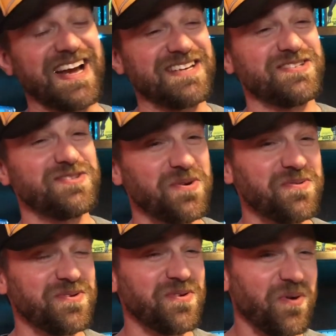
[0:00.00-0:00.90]
I
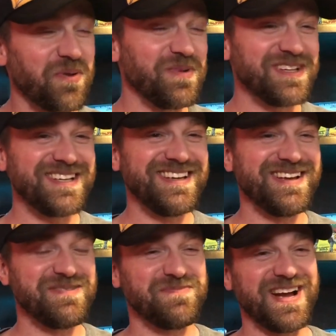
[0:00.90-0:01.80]
don't normally
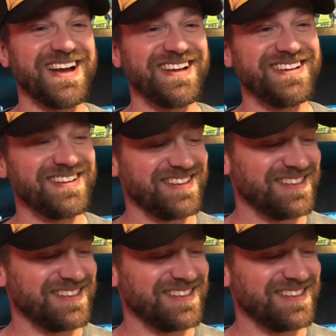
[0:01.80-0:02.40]
buy